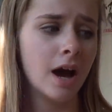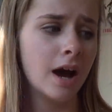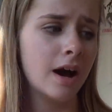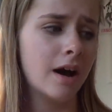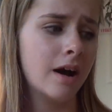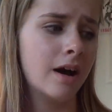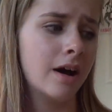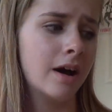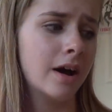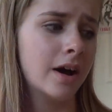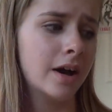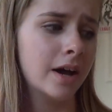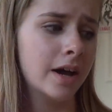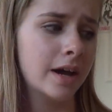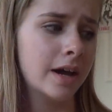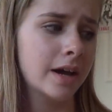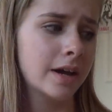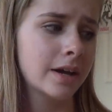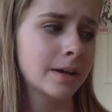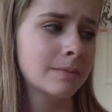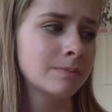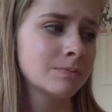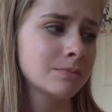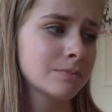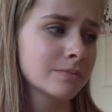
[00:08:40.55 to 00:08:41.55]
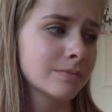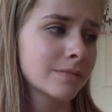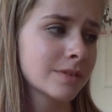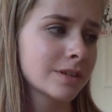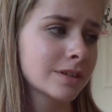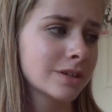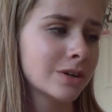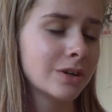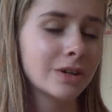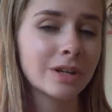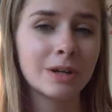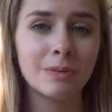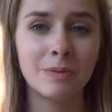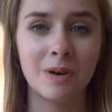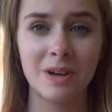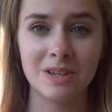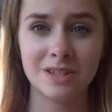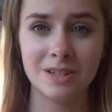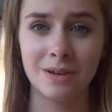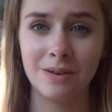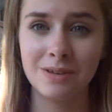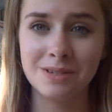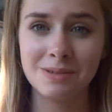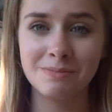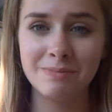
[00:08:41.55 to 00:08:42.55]
I got it
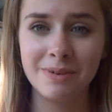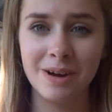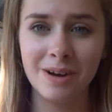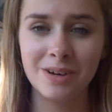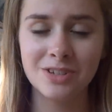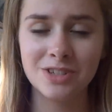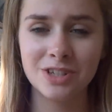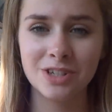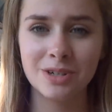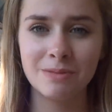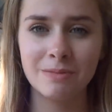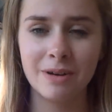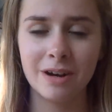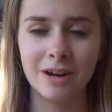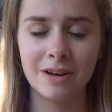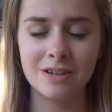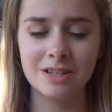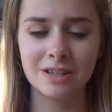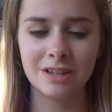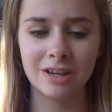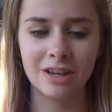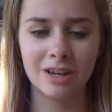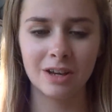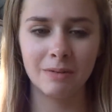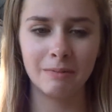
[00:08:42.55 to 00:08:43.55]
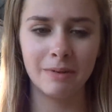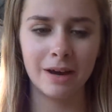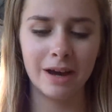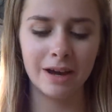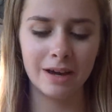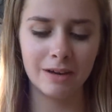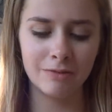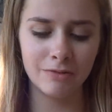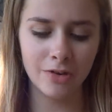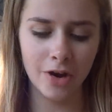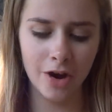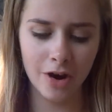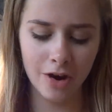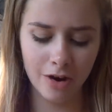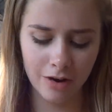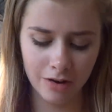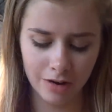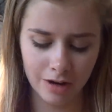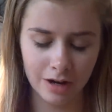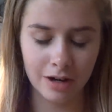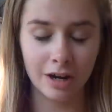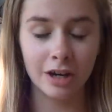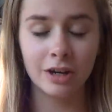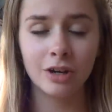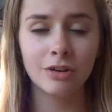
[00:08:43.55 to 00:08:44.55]
whilst I was in Belgium and I was looking on my
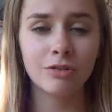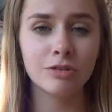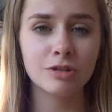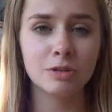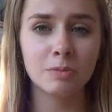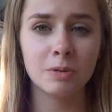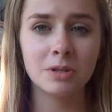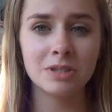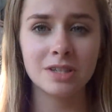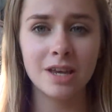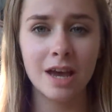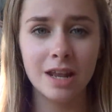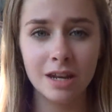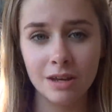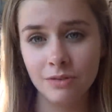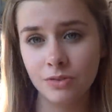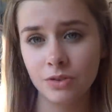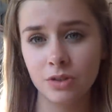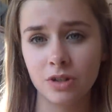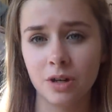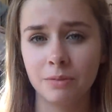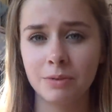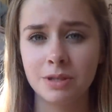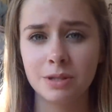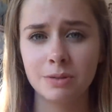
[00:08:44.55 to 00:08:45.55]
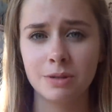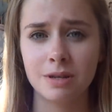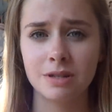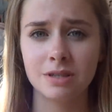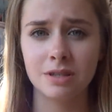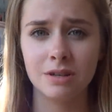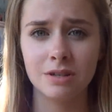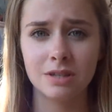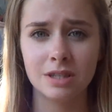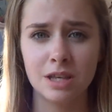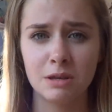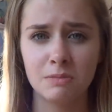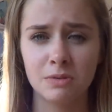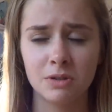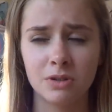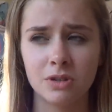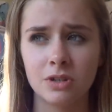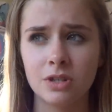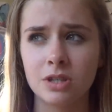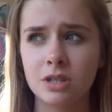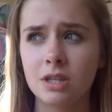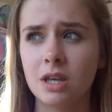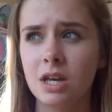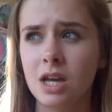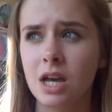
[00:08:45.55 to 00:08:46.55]
phone and I couldn't respond to any of your comments whilst I was there
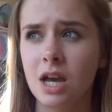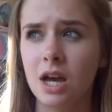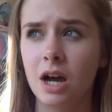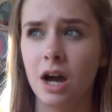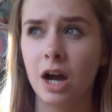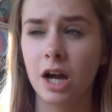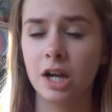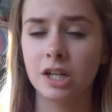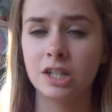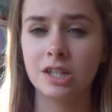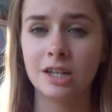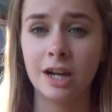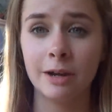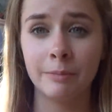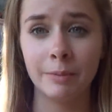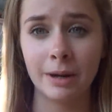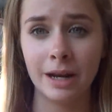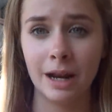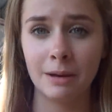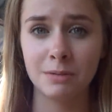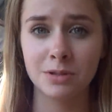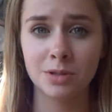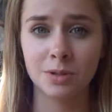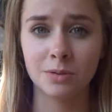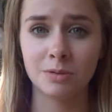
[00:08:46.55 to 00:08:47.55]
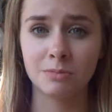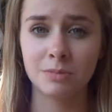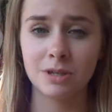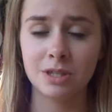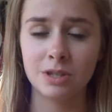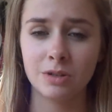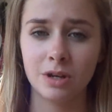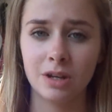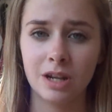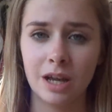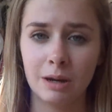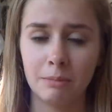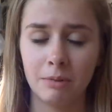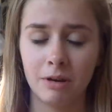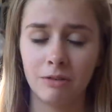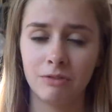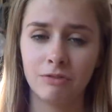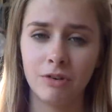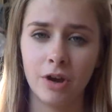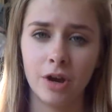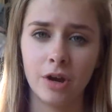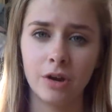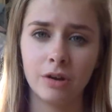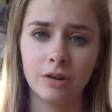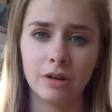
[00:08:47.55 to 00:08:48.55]
because I didn't have my laptop with me, so I only had my
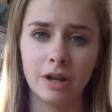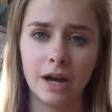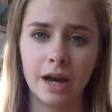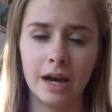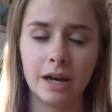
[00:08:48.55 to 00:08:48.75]
phone,